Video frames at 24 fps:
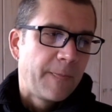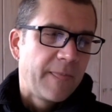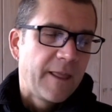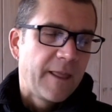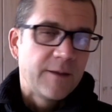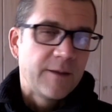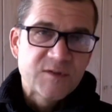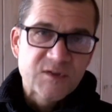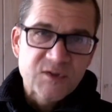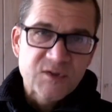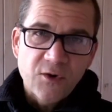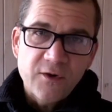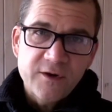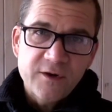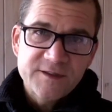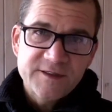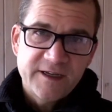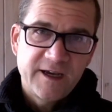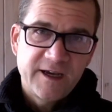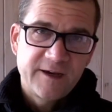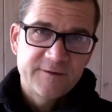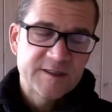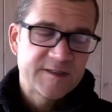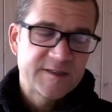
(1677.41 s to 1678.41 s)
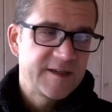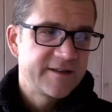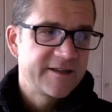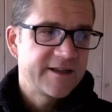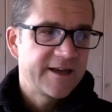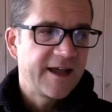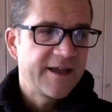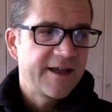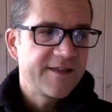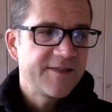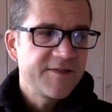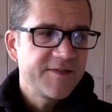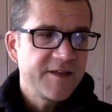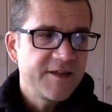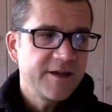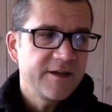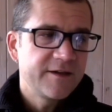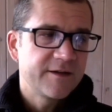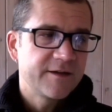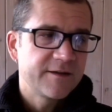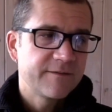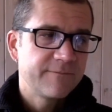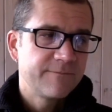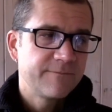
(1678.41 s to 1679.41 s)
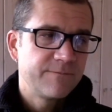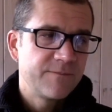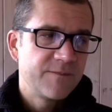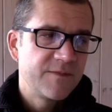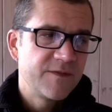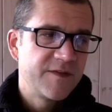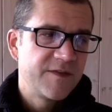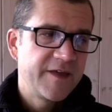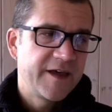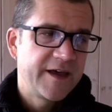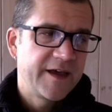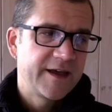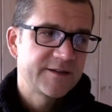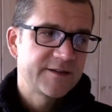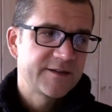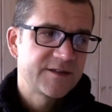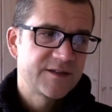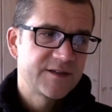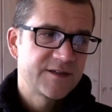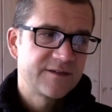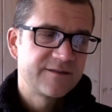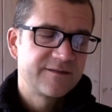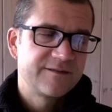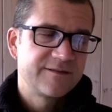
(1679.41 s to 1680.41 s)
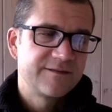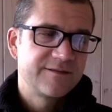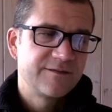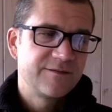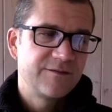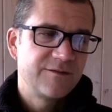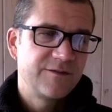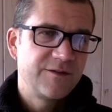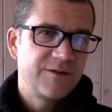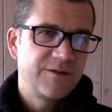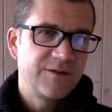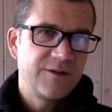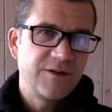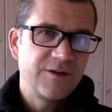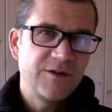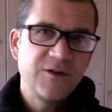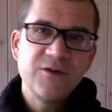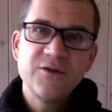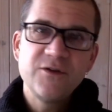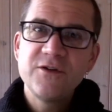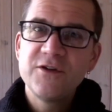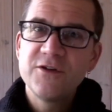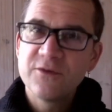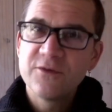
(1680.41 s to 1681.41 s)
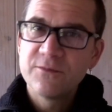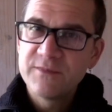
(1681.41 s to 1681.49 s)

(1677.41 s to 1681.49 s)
I'm sorry to have to say that I think that you're